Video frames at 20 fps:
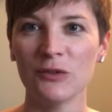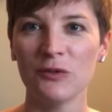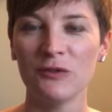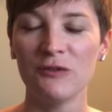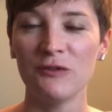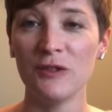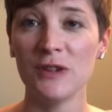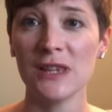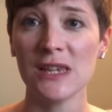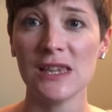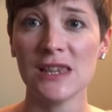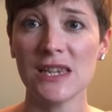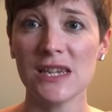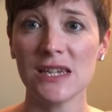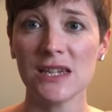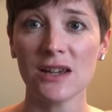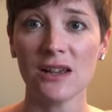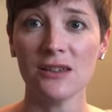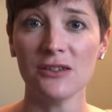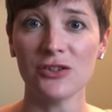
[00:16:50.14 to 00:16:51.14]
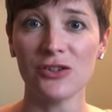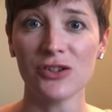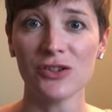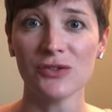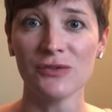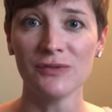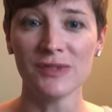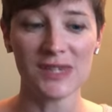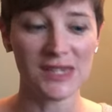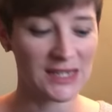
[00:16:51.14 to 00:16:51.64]
feeling these colours,
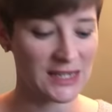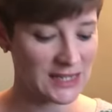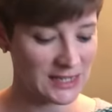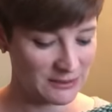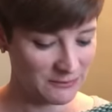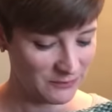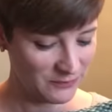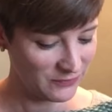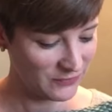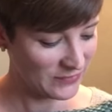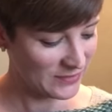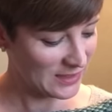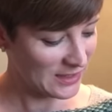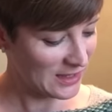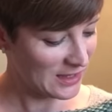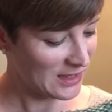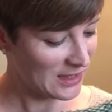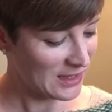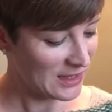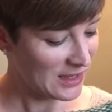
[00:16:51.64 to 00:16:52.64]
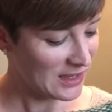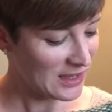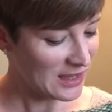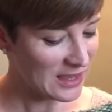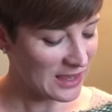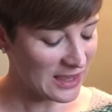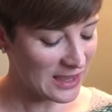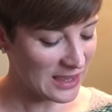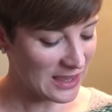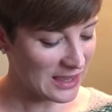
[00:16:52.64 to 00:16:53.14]
obviously.
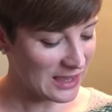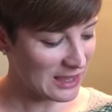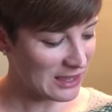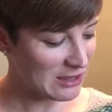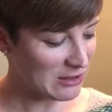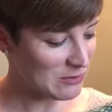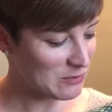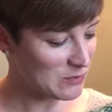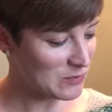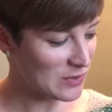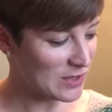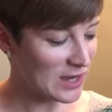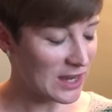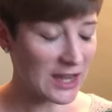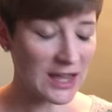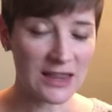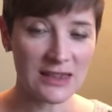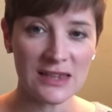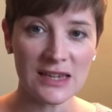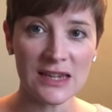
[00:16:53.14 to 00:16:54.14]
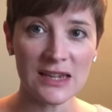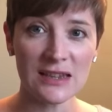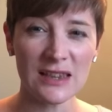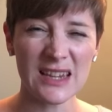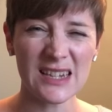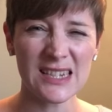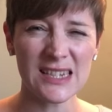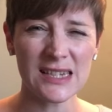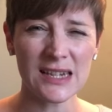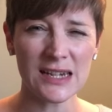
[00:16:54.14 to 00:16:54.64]
And
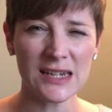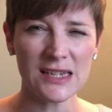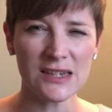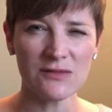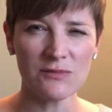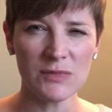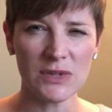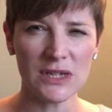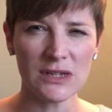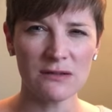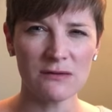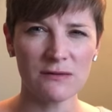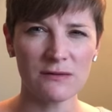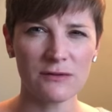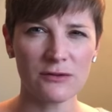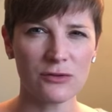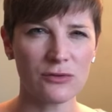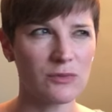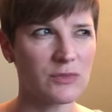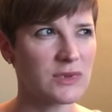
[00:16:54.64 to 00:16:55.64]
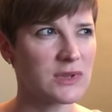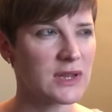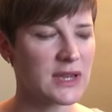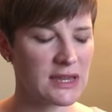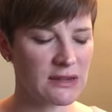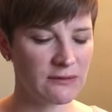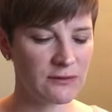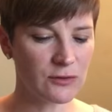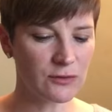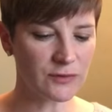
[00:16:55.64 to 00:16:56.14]
this is kind of made from
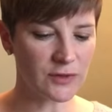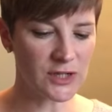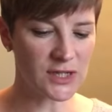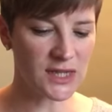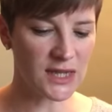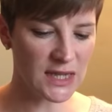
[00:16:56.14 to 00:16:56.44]
leftovers.